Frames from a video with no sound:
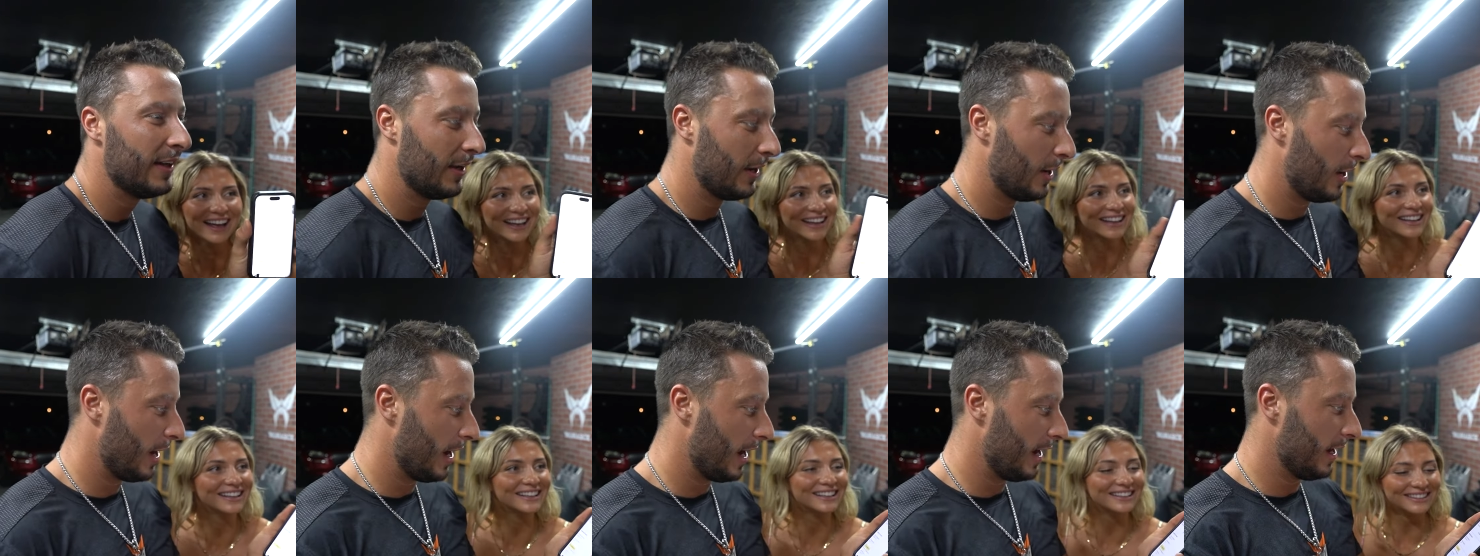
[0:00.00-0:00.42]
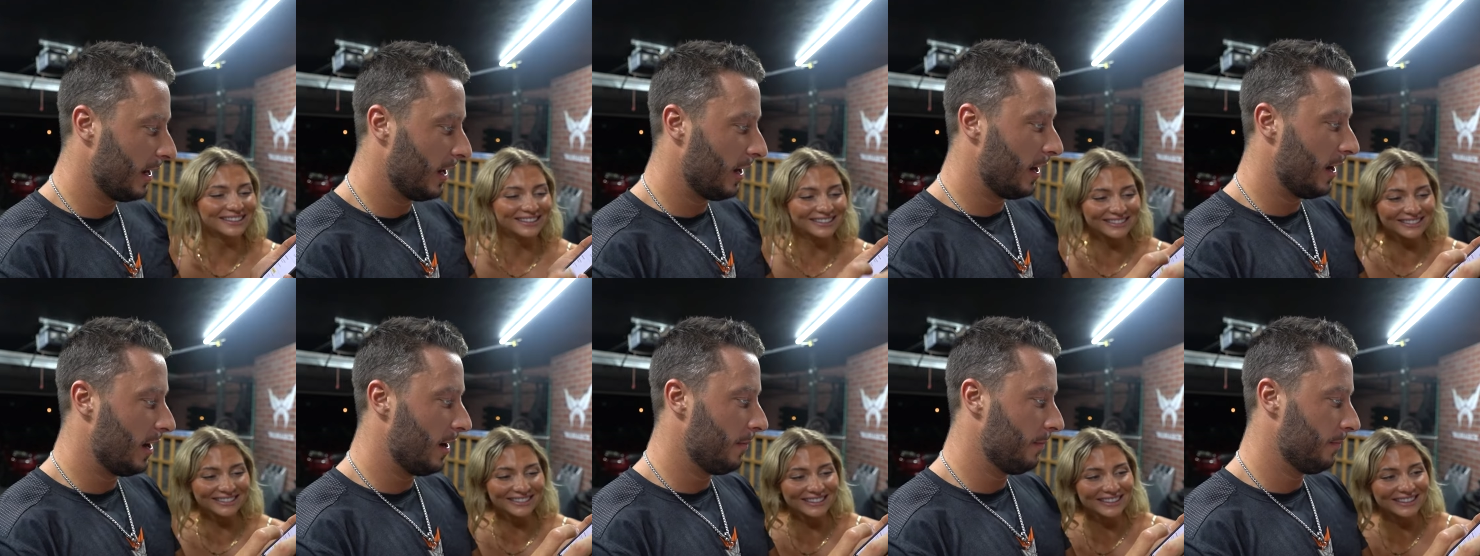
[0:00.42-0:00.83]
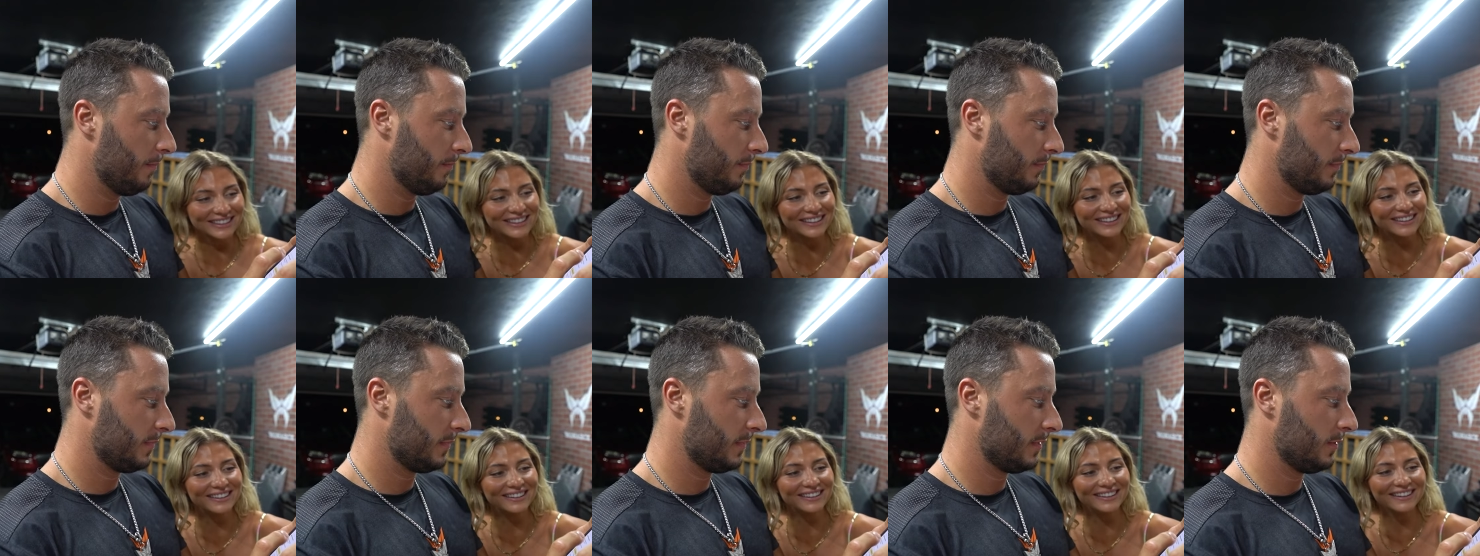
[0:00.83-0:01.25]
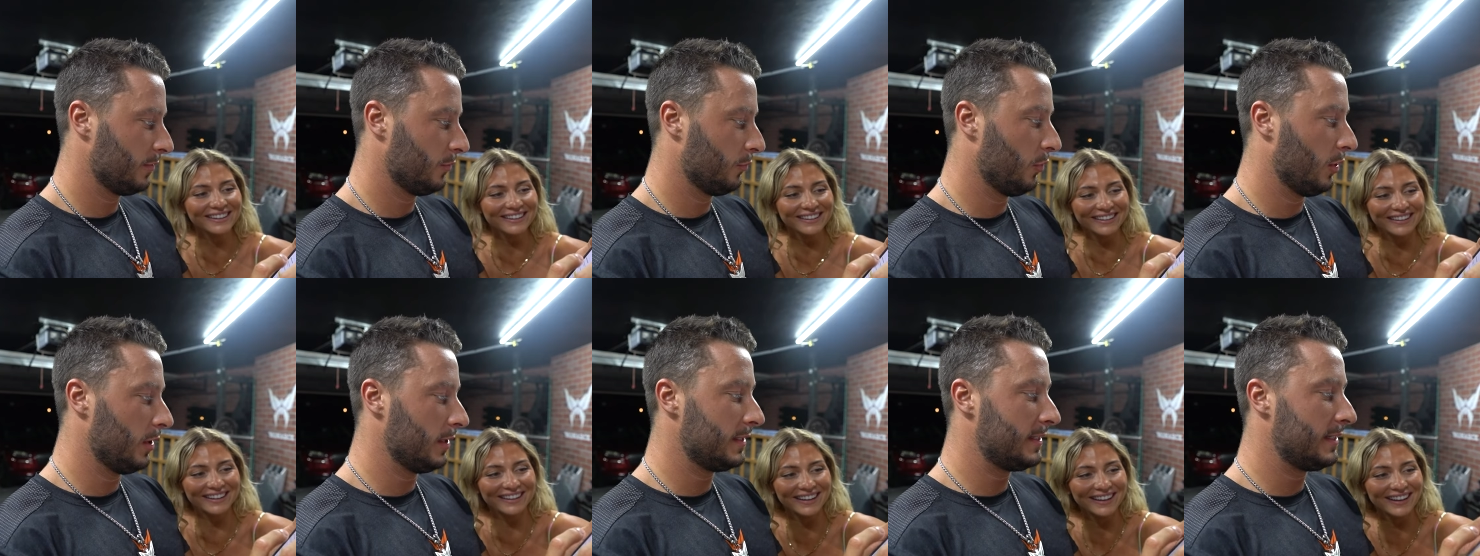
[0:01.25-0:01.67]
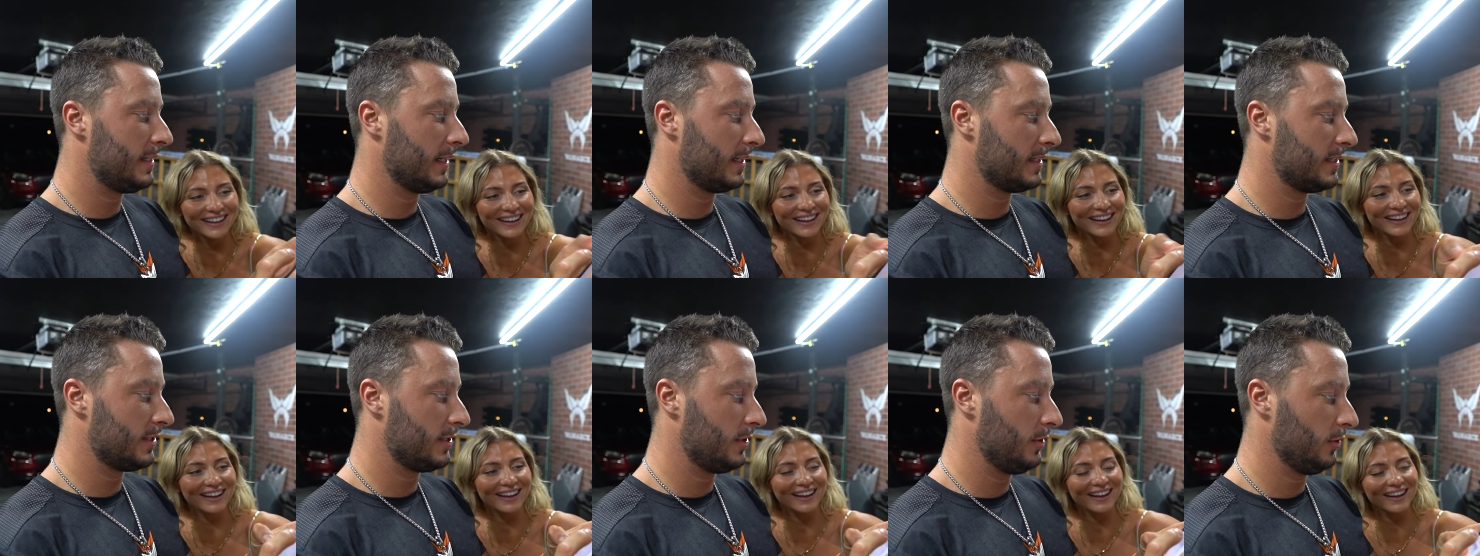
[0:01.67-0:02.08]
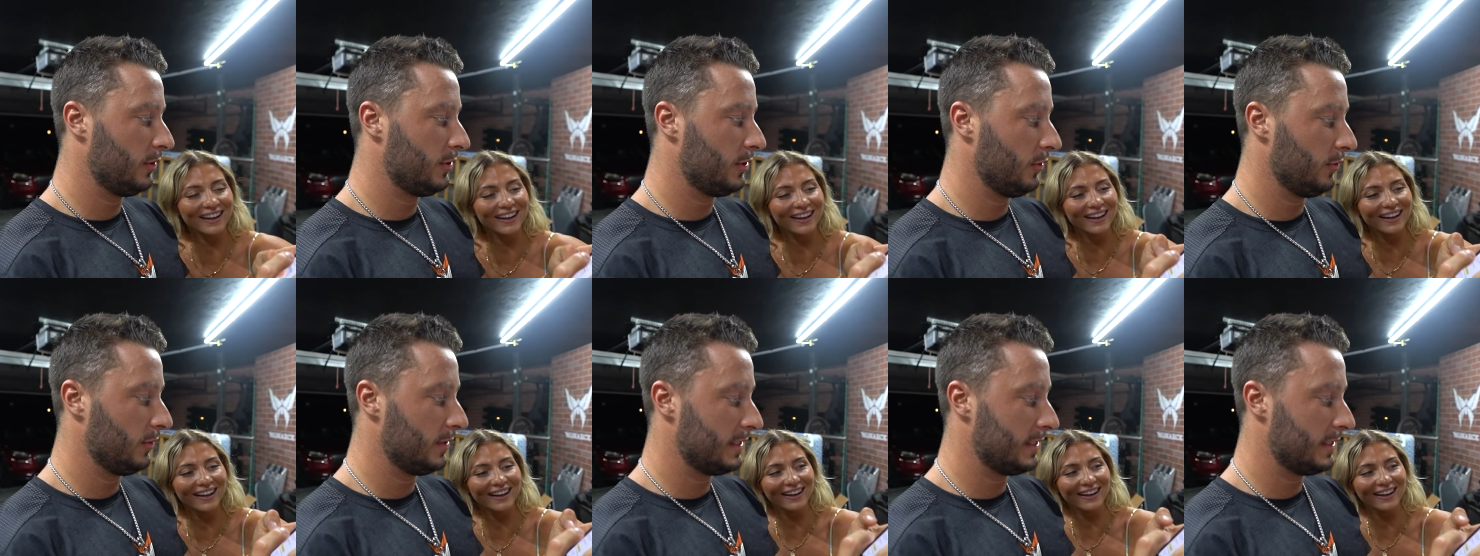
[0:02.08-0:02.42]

Speaker 1: All right, um, one six two two